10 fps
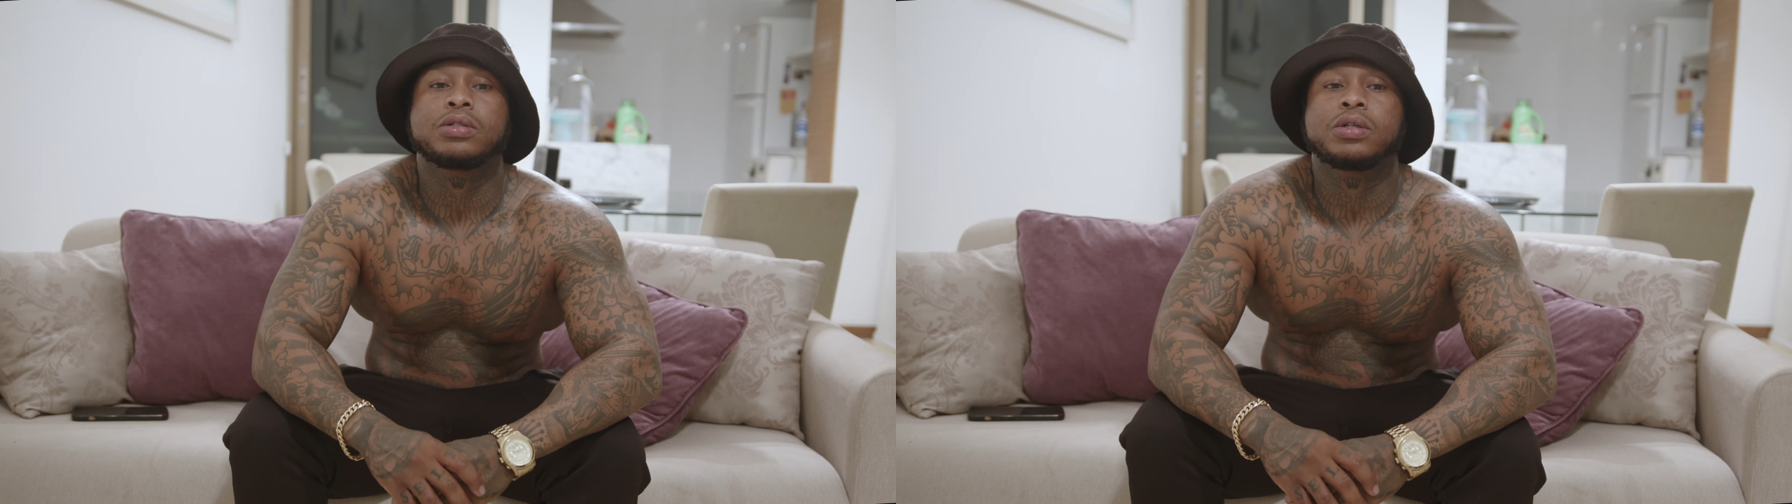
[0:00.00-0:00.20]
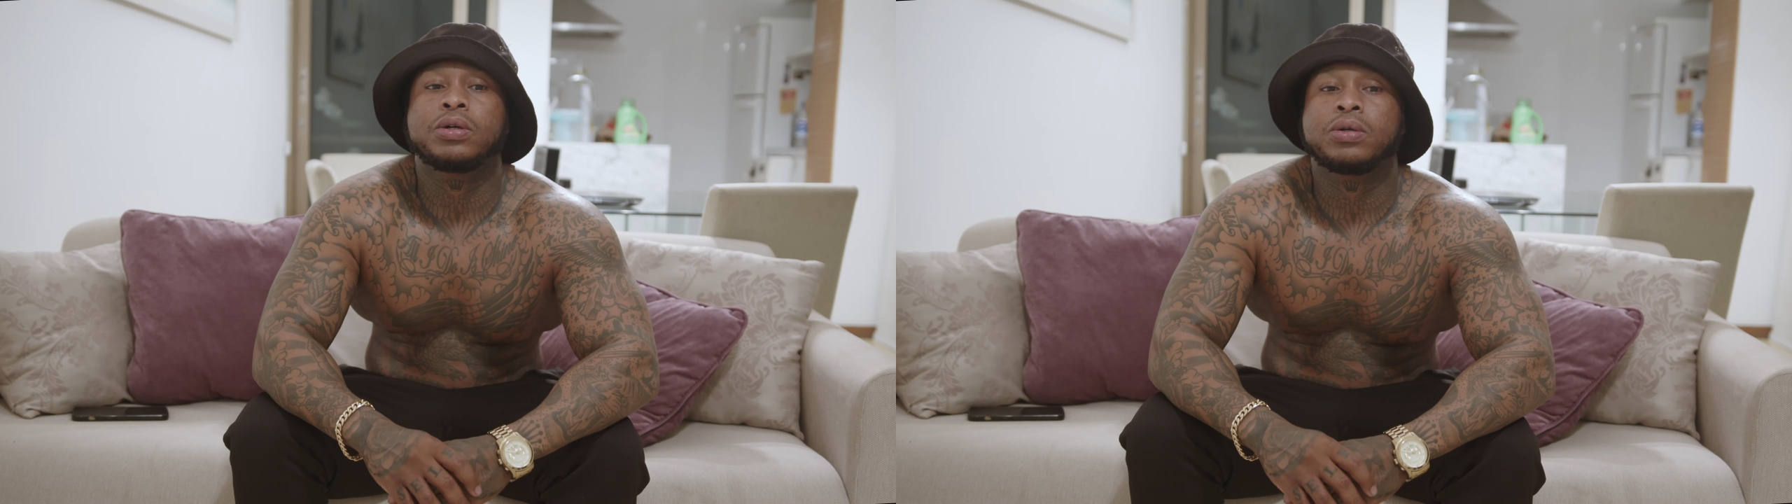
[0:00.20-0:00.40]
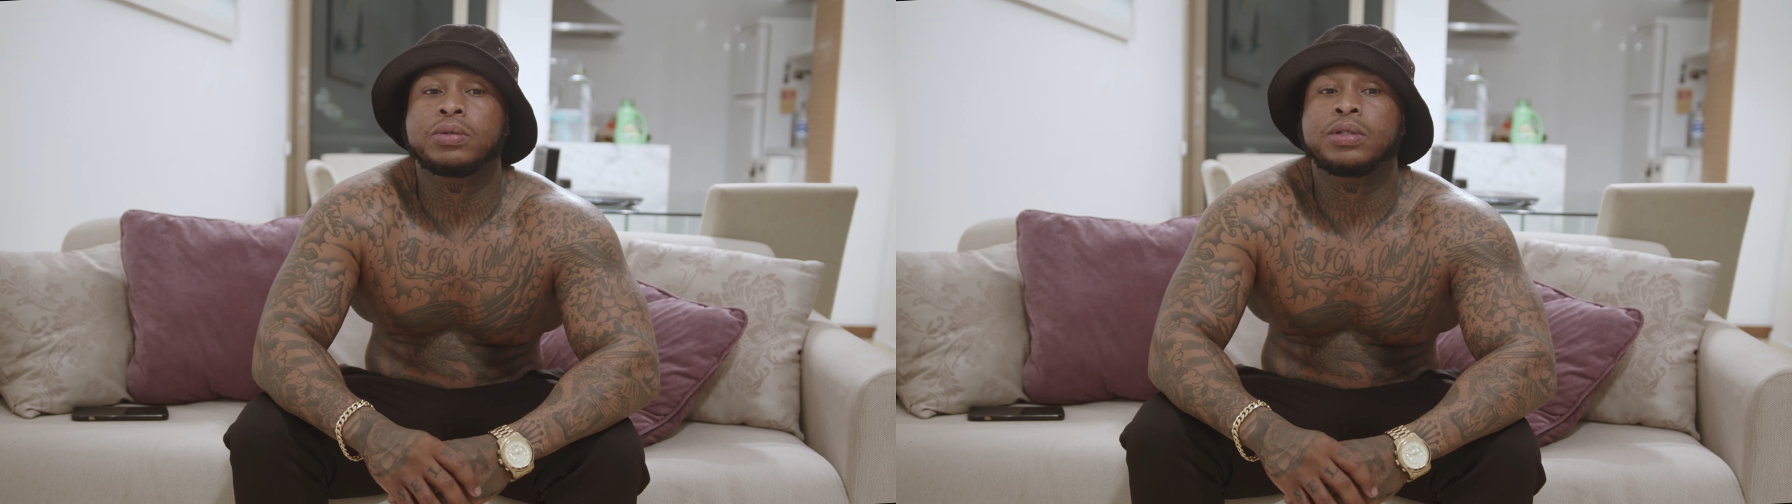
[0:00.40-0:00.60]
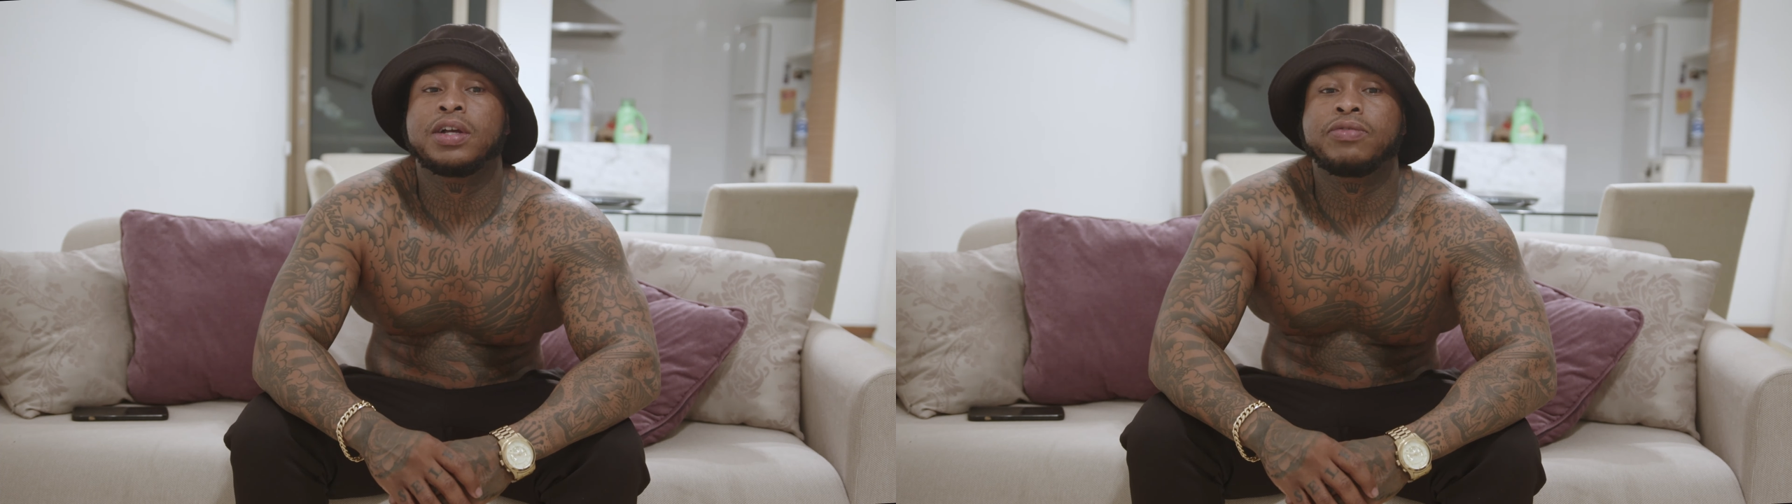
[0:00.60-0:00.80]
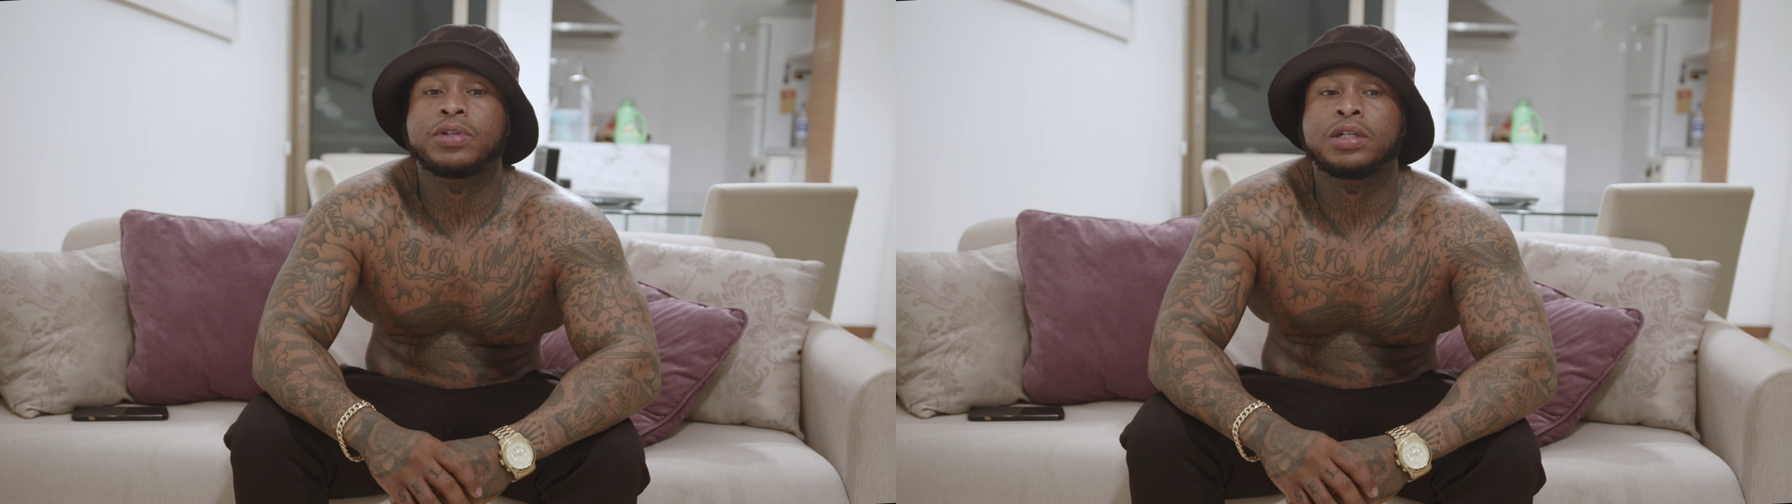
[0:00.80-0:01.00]
So
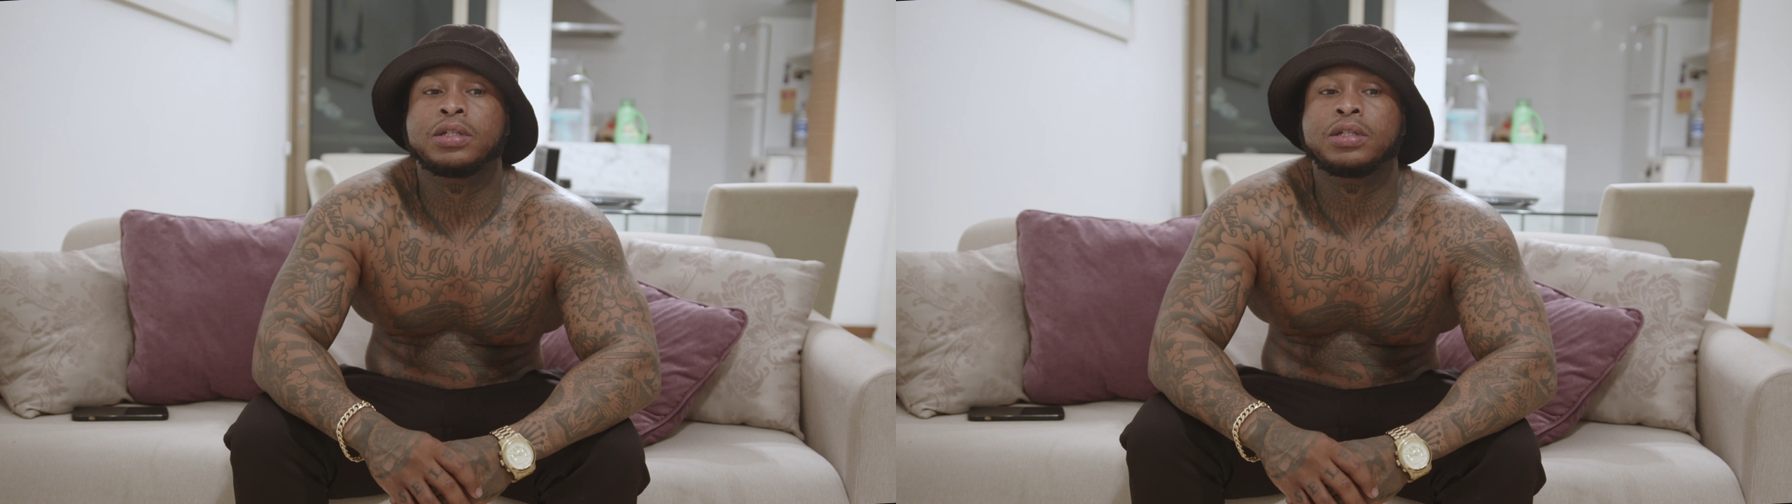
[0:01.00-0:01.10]
definitely,